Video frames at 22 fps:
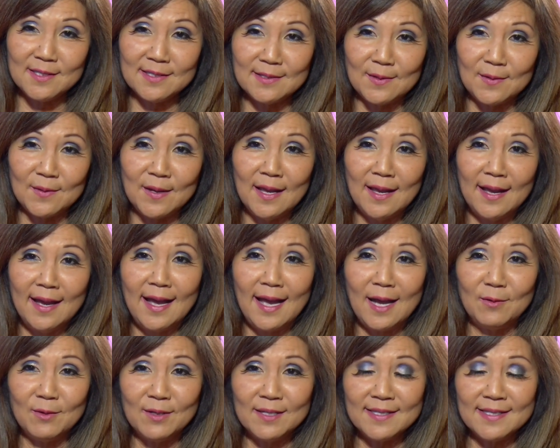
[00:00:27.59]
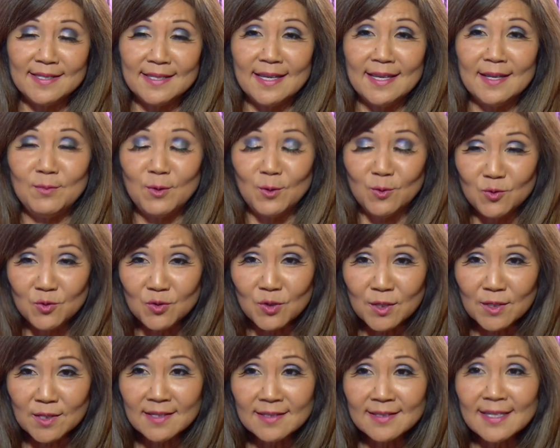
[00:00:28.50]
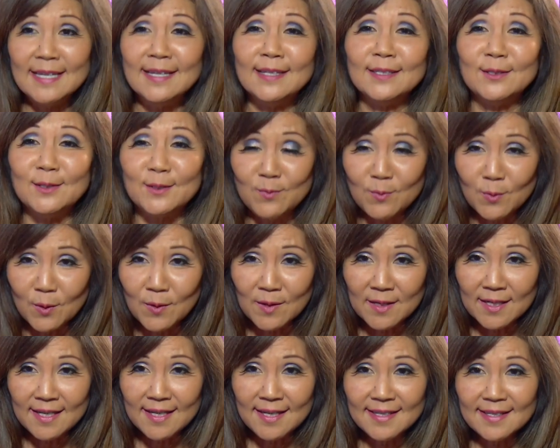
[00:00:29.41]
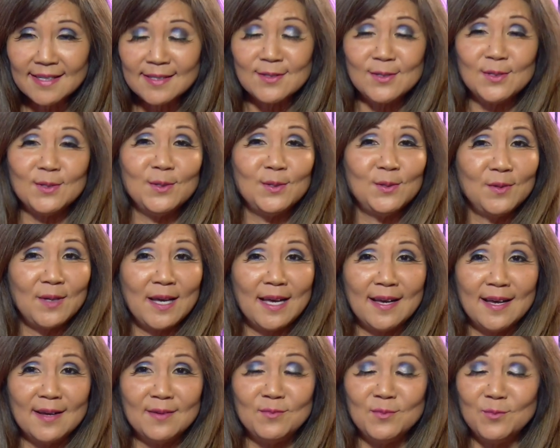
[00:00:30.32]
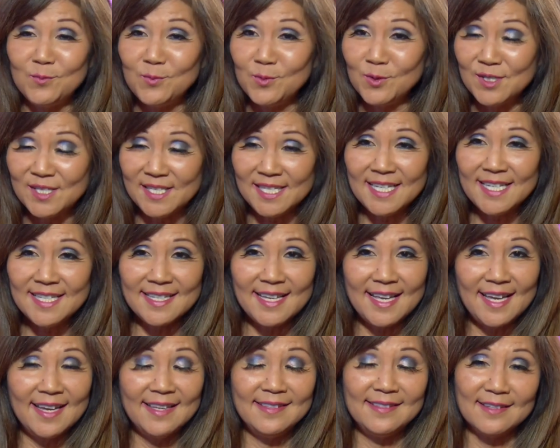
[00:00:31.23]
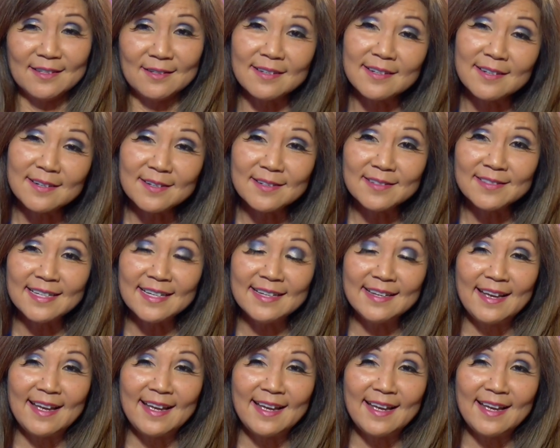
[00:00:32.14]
So I want to say bonjour, good morning to Brigitte and Nicole,